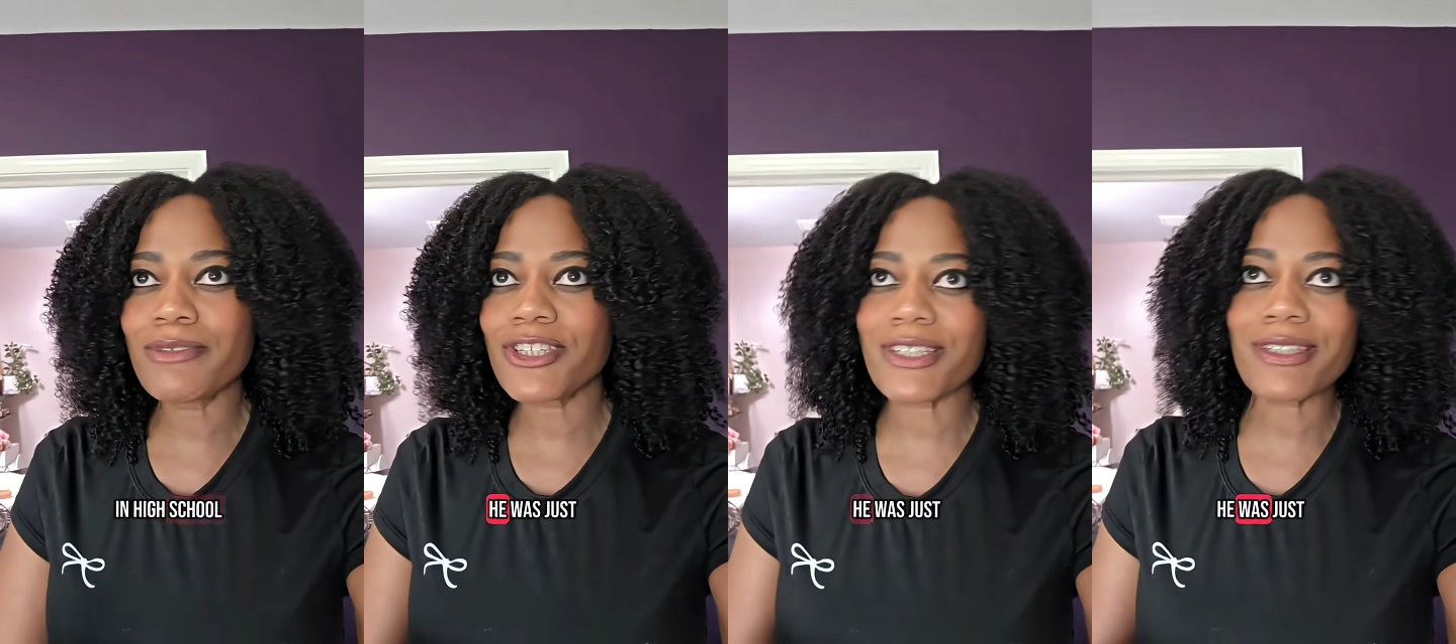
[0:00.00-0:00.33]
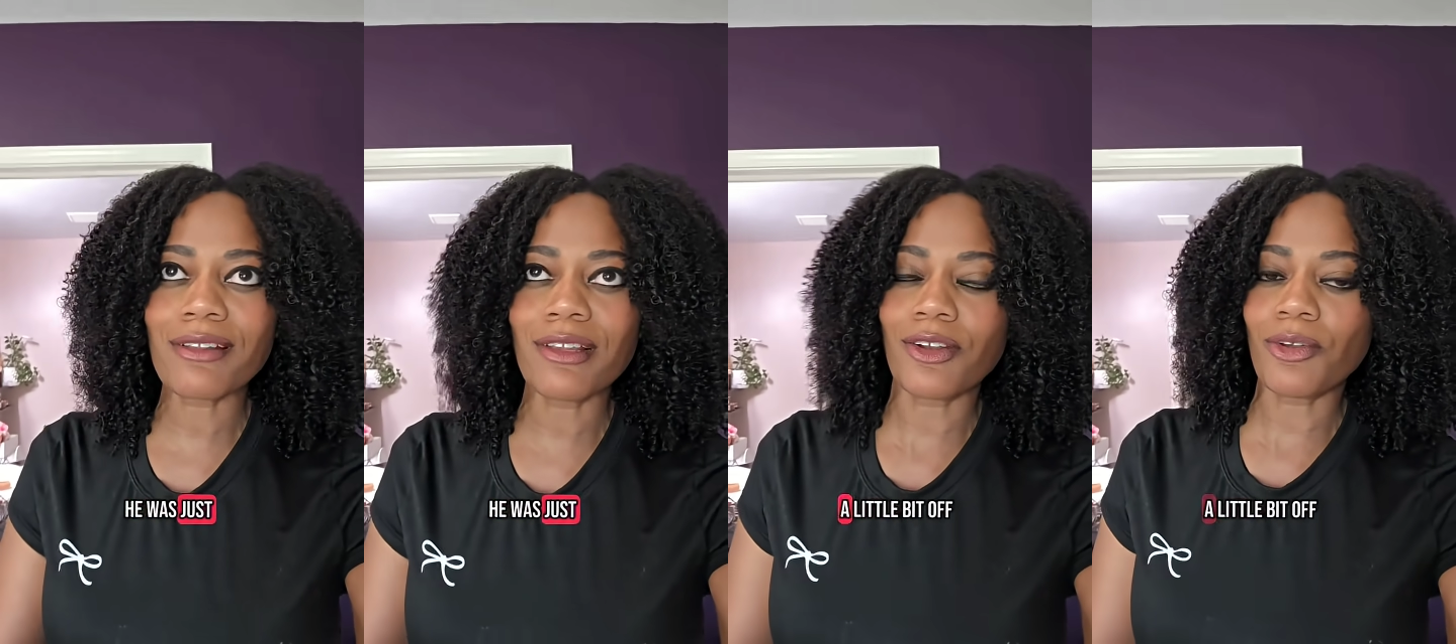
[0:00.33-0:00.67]
He was
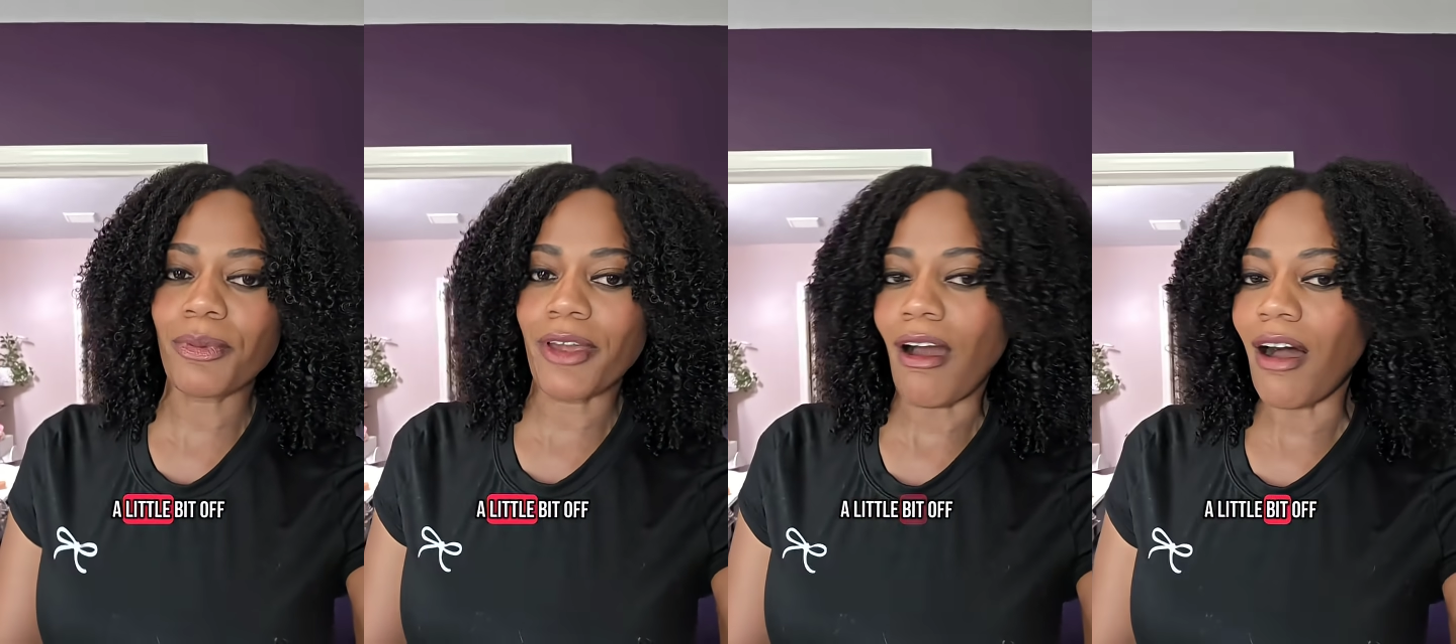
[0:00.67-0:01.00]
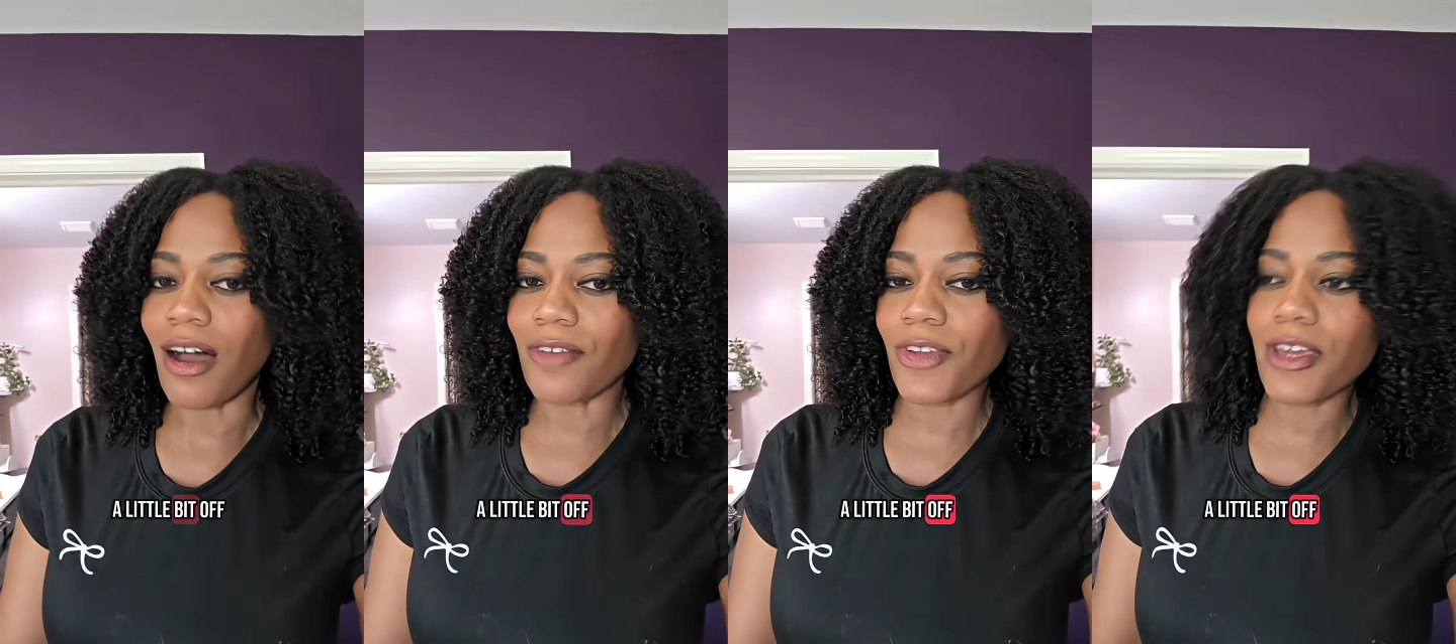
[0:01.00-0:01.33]
just a little bit
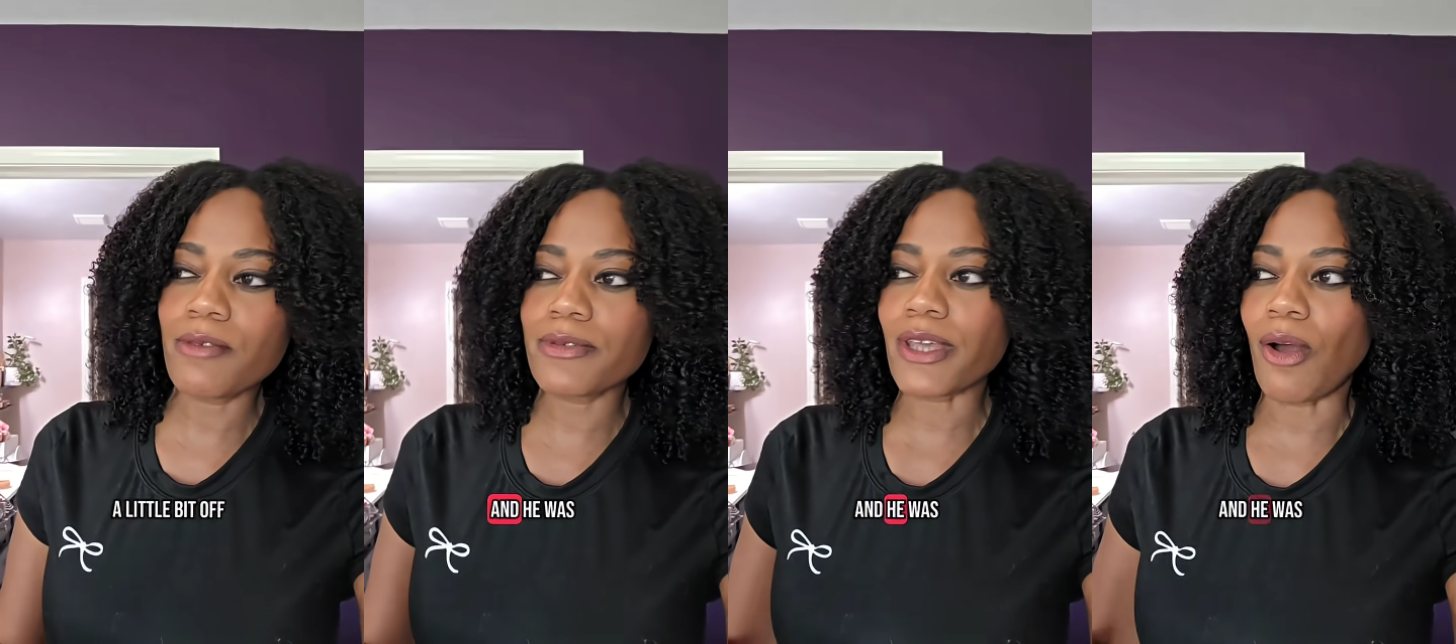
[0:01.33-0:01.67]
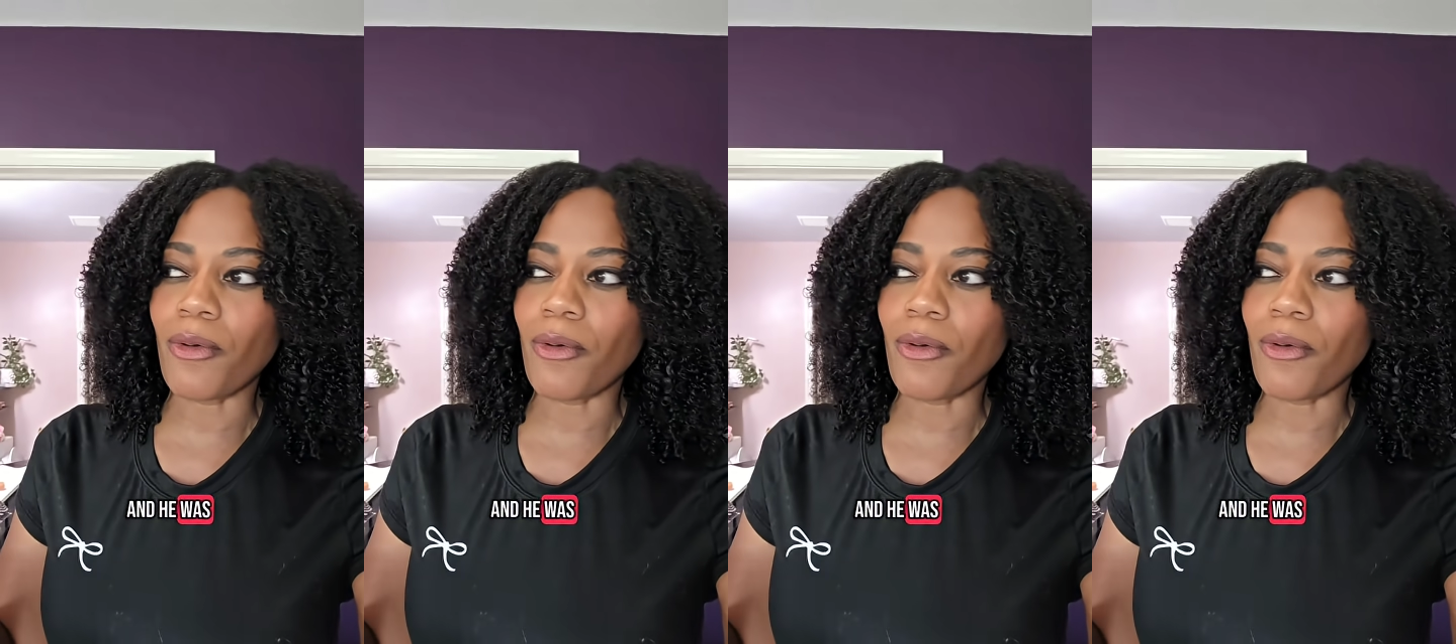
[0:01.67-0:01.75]
off and he was